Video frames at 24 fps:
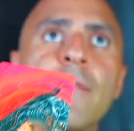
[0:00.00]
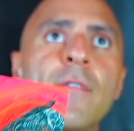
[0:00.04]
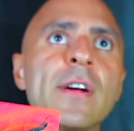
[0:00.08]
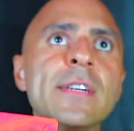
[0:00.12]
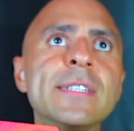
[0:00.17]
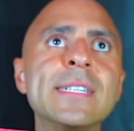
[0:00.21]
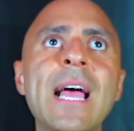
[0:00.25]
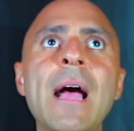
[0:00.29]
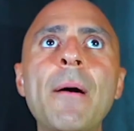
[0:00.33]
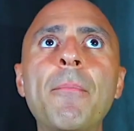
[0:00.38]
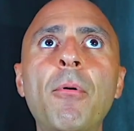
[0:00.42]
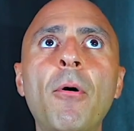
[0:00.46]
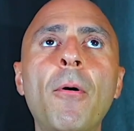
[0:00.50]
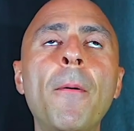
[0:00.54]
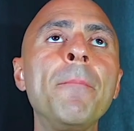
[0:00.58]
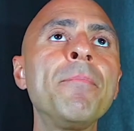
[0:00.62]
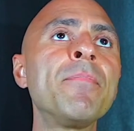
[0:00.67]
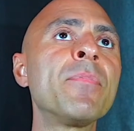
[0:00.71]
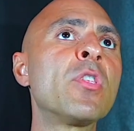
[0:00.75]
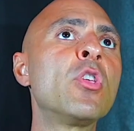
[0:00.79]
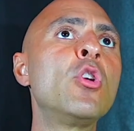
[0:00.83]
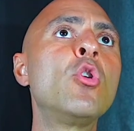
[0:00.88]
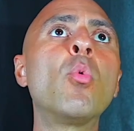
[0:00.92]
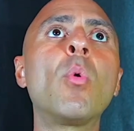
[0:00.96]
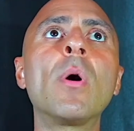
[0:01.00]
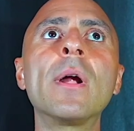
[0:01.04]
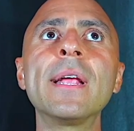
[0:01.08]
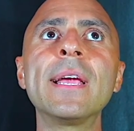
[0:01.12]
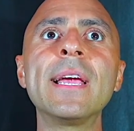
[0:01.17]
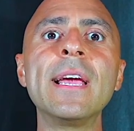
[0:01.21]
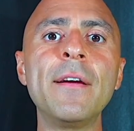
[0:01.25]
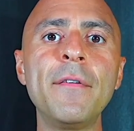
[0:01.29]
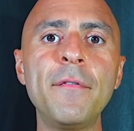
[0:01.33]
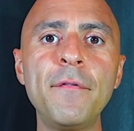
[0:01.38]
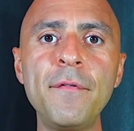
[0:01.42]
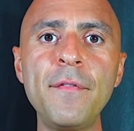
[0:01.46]
For example, you want to
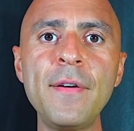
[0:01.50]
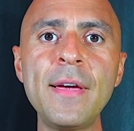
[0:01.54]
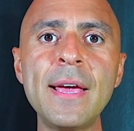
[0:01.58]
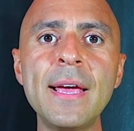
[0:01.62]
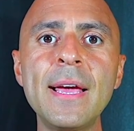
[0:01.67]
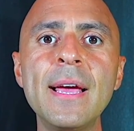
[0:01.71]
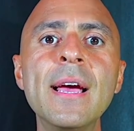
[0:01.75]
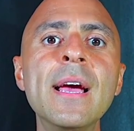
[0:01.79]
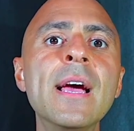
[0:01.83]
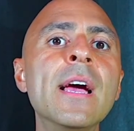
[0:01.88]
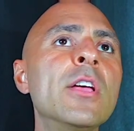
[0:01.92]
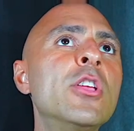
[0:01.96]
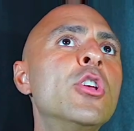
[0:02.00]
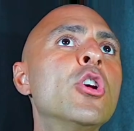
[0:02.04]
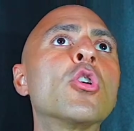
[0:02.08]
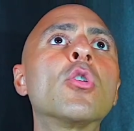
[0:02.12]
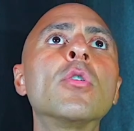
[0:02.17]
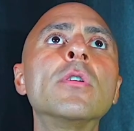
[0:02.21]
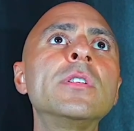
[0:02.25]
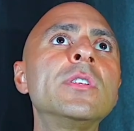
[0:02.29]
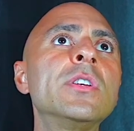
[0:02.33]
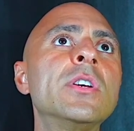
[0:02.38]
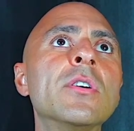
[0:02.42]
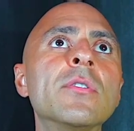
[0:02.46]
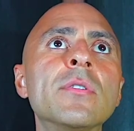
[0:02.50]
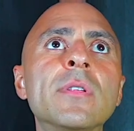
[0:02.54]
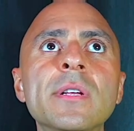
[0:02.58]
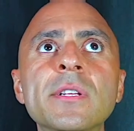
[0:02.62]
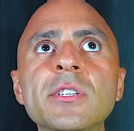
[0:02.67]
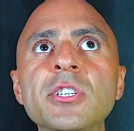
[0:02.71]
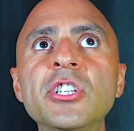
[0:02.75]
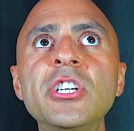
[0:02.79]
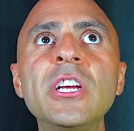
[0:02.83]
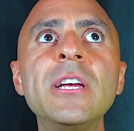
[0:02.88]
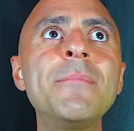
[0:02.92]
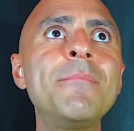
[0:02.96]
get fit, you're going to go to
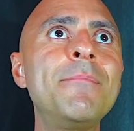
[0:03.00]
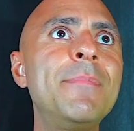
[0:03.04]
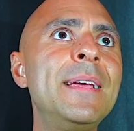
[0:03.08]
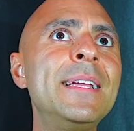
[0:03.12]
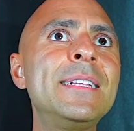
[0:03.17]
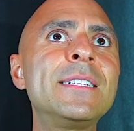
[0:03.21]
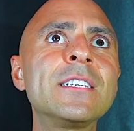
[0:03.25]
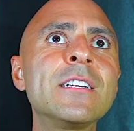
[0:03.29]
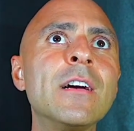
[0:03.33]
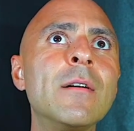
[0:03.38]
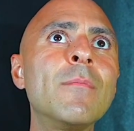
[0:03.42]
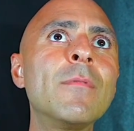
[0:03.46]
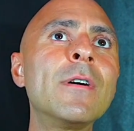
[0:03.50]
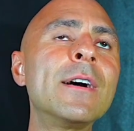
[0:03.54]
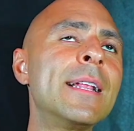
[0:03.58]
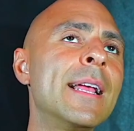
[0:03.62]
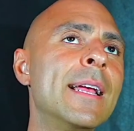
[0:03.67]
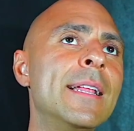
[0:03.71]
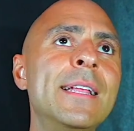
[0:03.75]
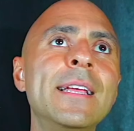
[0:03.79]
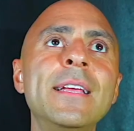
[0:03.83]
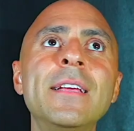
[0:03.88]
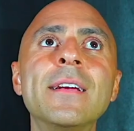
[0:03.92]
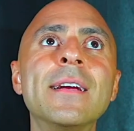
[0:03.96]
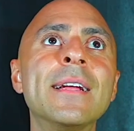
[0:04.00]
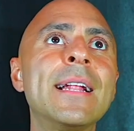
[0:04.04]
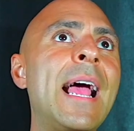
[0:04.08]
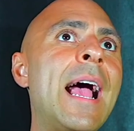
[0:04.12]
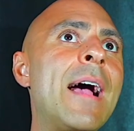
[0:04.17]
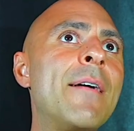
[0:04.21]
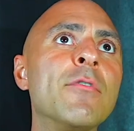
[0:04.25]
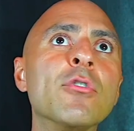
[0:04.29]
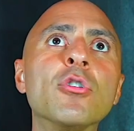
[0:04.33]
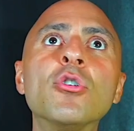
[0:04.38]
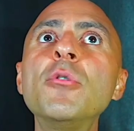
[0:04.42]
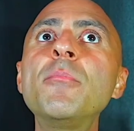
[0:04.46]
the gym, meet someone, and then you're going to
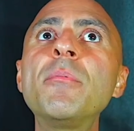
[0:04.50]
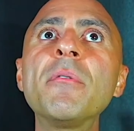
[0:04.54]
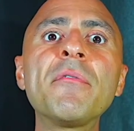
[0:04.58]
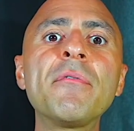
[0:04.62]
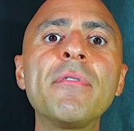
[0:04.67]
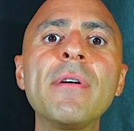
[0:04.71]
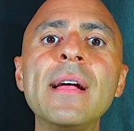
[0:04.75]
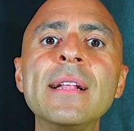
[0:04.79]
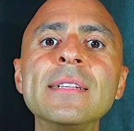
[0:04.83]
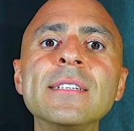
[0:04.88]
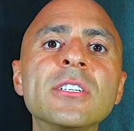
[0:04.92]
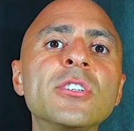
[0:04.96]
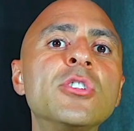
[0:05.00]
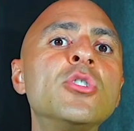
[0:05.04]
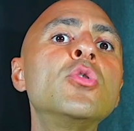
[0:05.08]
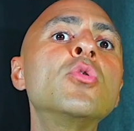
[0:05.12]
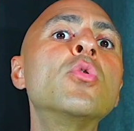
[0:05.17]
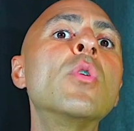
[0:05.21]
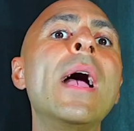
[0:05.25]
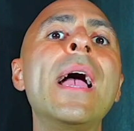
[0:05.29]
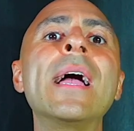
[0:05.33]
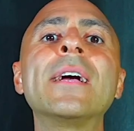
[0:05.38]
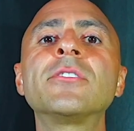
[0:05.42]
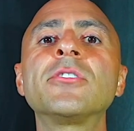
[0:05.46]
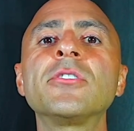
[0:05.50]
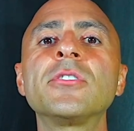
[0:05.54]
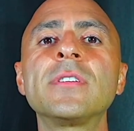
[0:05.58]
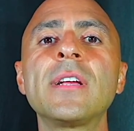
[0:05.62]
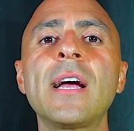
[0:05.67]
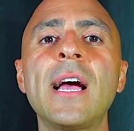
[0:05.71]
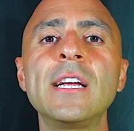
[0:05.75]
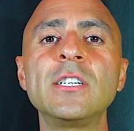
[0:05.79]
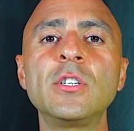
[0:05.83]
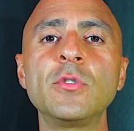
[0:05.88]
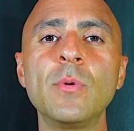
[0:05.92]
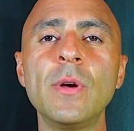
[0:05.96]
have a group of friends to
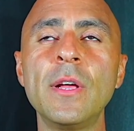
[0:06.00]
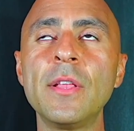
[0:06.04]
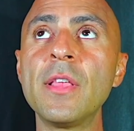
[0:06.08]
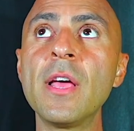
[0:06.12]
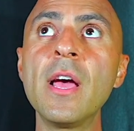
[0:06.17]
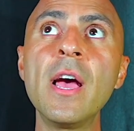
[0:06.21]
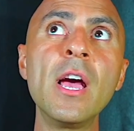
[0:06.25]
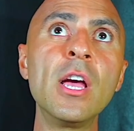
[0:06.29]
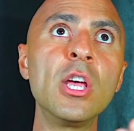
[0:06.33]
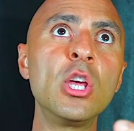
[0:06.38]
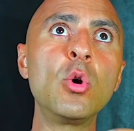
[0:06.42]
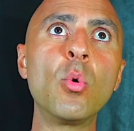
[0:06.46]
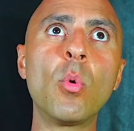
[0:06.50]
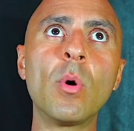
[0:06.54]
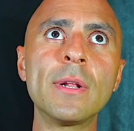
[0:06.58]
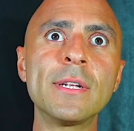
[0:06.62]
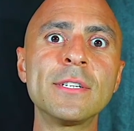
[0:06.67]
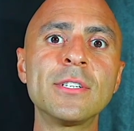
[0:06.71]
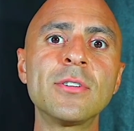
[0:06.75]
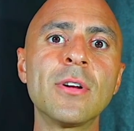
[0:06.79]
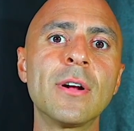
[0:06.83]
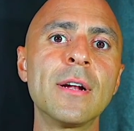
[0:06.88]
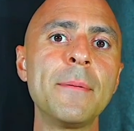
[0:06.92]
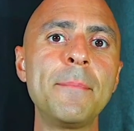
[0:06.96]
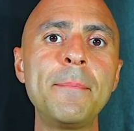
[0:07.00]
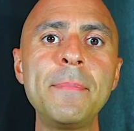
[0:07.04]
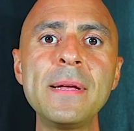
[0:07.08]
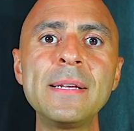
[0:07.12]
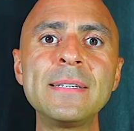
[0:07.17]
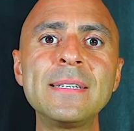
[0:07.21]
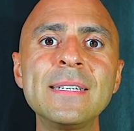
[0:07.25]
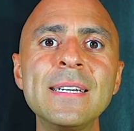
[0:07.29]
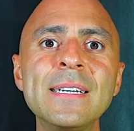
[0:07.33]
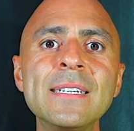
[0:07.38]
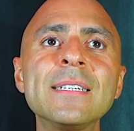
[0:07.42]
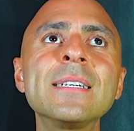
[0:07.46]
exercise with. You want to start a
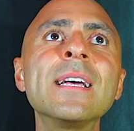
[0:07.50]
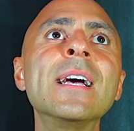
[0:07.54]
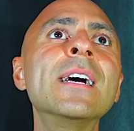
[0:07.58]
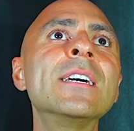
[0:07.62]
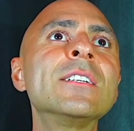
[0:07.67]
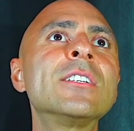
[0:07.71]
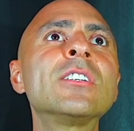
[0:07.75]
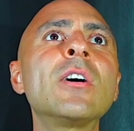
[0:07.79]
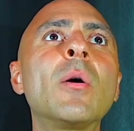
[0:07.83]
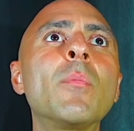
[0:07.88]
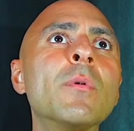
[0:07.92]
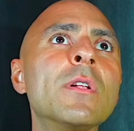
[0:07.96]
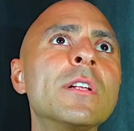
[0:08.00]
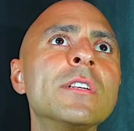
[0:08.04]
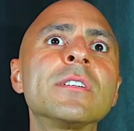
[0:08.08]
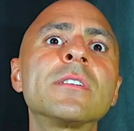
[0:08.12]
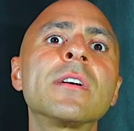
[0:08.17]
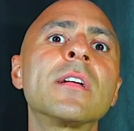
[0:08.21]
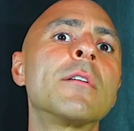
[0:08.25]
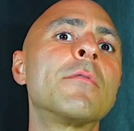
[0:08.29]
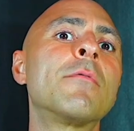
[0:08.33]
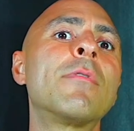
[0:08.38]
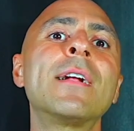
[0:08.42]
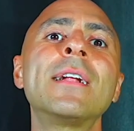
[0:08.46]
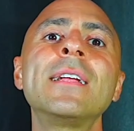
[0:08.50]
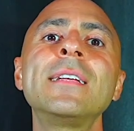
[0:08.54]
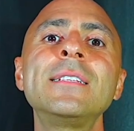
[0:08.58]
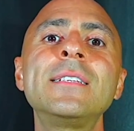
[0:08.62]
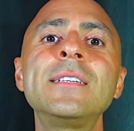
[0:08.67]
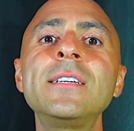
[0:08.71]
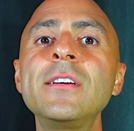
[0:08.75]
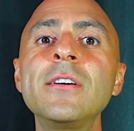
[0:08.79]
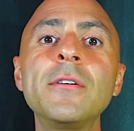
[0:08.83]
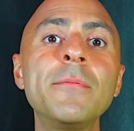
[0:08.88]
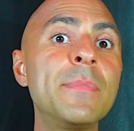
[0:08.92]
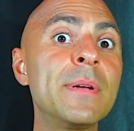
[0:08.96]
business, someone is going to run
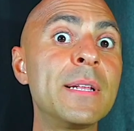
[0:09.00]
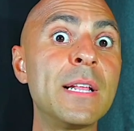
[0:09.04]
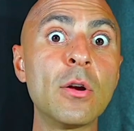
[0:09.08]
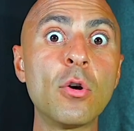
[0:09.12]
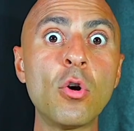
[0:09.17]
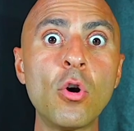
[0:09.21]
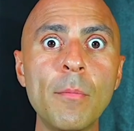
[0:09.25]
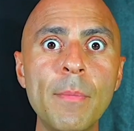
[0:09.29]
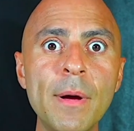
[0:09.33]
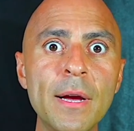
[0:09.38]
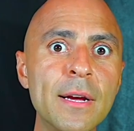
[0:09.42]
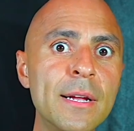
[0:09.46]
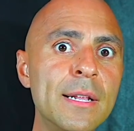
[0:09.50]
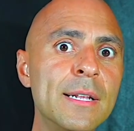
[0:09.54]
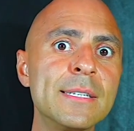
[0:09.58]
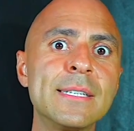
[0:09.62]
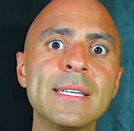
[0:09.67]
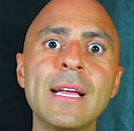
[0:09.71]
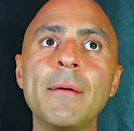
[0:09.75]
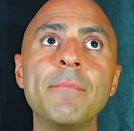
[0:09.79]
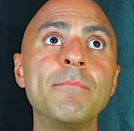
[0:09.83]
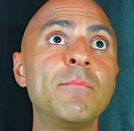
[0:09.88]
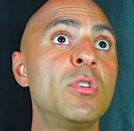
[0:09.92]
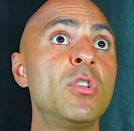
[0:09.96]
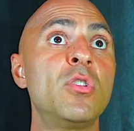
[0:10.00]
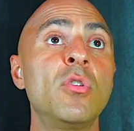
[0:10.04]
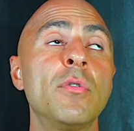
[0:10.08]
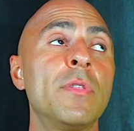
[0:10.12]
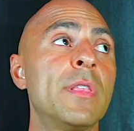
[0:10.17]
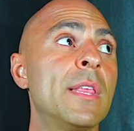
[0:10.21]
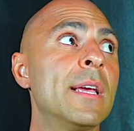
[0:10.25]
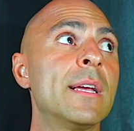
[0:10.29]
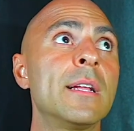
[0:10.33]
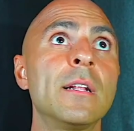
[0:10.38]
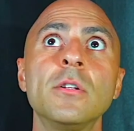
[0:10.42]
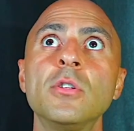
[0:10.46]
into you and be like, oh my goodness, I'm you know
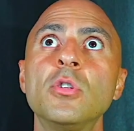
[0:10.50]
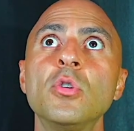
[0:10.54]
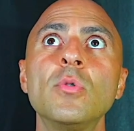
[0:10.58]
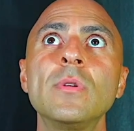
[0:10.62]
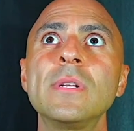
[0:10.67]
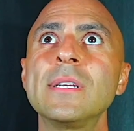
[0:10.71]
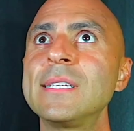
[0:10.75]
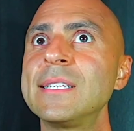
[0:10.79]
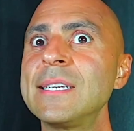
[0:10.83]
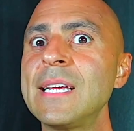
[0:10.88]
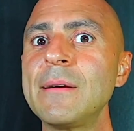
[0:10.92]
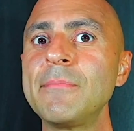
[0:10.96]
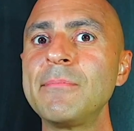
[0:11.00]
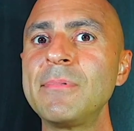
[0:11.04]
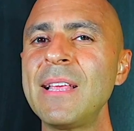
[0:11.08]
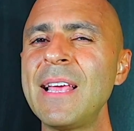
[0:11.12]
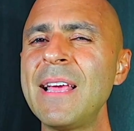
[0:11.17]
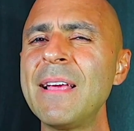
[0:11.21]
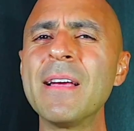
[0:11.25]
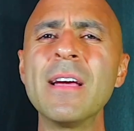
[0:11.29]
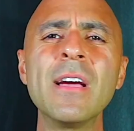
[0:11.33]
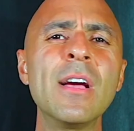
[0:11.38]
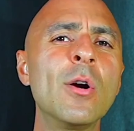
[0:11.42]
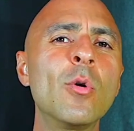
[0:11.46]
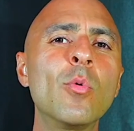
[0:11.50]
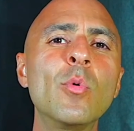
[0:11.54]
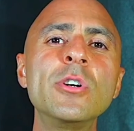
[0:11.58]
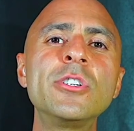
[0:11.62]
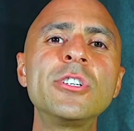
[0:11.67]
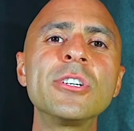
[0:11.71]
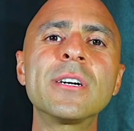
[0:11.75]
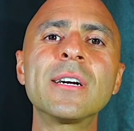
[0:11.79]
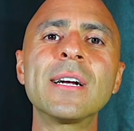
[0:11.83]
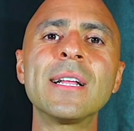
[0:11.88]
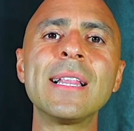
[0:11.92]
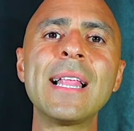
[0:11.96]
thinking of doing the same thing. We
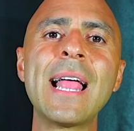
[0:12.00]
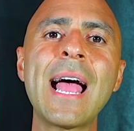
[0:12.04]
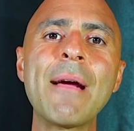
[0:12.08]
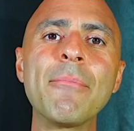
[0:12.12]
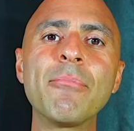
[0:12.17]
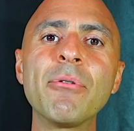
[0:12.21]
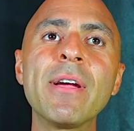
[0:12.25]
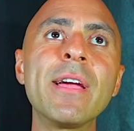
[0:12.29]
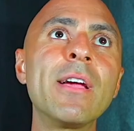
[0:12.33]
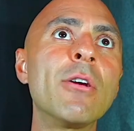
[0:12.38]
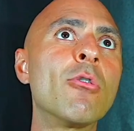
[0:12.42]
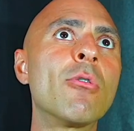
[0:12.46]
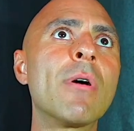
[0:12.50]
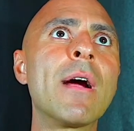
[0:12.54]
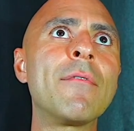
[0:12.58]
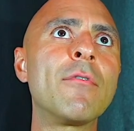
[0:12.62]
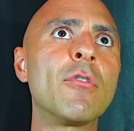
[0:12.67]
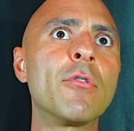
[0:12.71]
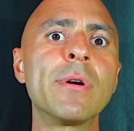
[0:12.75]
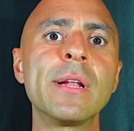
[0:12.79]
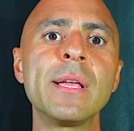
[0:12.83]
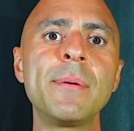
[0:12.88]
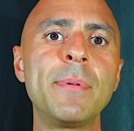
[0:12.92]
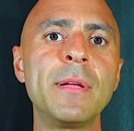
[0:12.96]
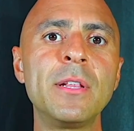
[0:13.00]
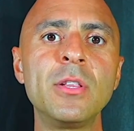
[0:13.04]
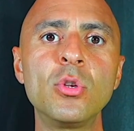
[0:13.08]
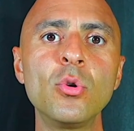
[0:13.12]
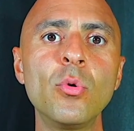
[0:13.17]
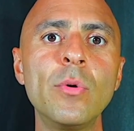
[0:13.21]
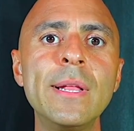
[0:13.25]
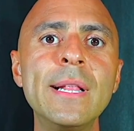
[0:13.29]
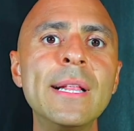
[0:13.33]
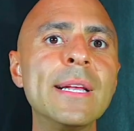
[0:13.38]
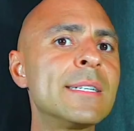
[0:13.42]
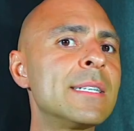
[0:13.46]
should collaborate, or I've already been
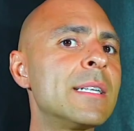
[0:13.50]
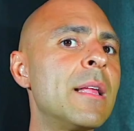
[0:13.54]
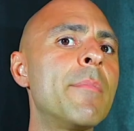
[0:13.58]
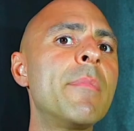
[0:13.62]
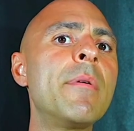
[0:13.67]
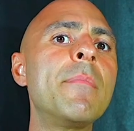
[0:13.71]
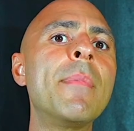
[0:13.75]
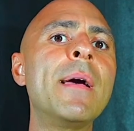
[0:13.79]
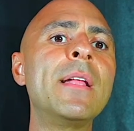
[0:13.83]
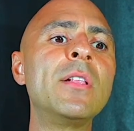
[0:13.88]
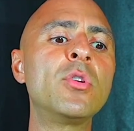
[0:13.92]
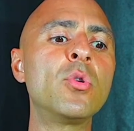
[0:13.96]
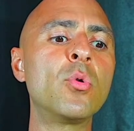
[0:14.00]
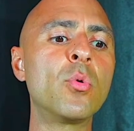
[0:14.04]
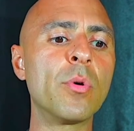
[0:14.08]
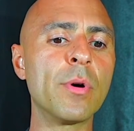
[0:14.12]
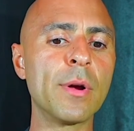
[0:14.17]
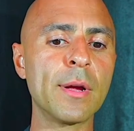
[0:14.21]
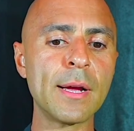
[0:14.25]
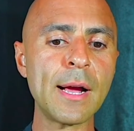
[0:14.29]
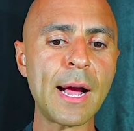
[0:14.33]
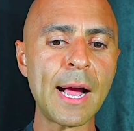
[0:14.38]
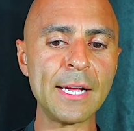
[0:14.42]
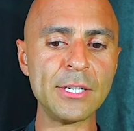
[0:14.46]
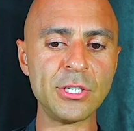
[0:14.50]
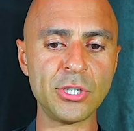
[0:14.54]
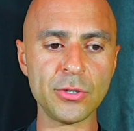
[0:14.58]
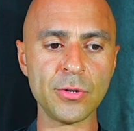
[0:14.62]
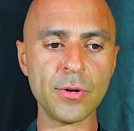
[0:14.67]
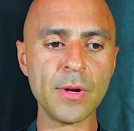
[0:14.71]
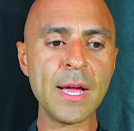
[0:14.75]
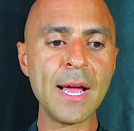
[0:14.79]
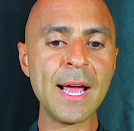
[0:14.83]
doing this. Let me mentor and guide you.